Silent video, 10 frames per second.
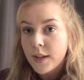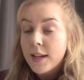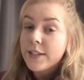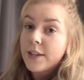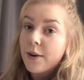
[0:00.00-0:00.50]

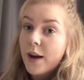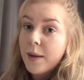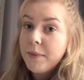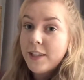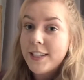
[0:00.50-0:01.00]
So
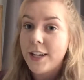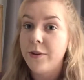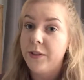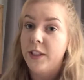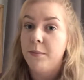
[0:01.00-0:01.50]
I'm here to tell you
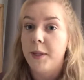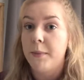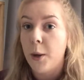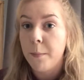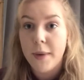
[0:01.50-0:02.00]
a little bit
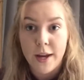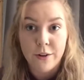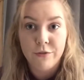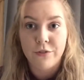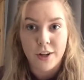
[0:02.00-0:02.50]
about
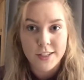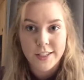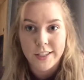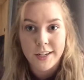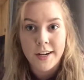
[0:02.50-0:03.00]

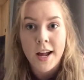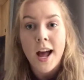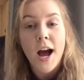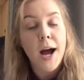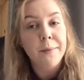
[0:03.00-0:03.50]
Pennfoster.
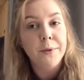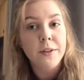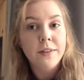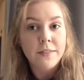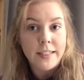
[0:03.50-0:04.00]
I'm doing
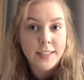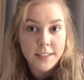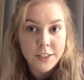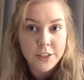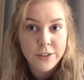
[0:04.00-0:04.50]
the vet
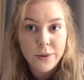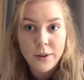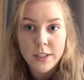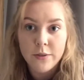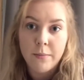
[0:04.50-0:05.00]
technician
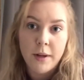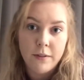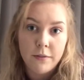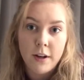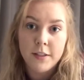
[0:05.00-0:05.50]
course with
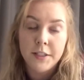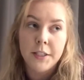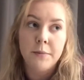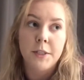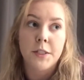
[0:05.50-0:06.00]

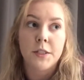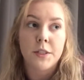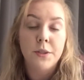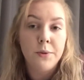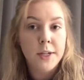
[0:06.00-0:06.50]
Pennfoster, which is a
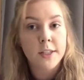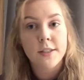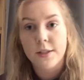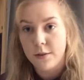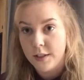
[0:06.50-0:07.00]
2-year
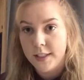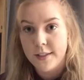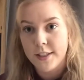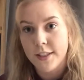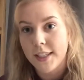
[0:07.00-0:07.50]
associate's
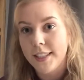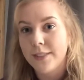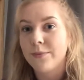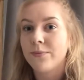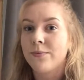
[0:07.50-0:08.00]
degree.
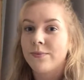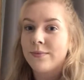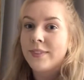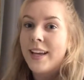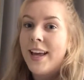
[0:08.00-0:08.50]

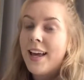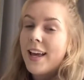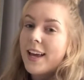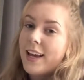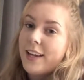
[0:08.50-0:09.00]

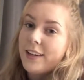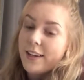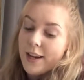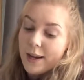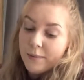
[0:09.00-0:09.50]
And
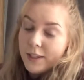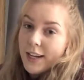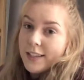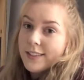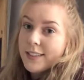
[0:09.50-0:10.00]
I'm going to
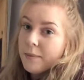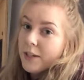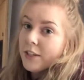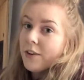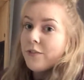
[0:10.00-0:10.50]
answer some of
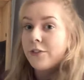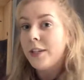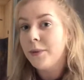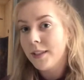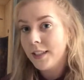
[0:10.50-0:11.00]
your
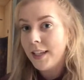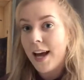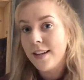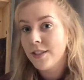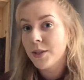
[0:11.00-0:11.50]
frequently
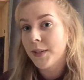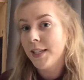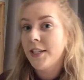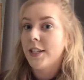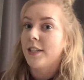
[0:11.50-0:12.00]
asked
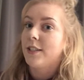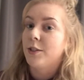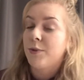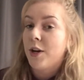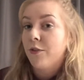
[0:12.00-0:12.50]
questions
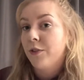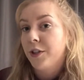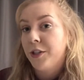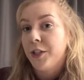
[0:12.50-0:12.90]
without further ado.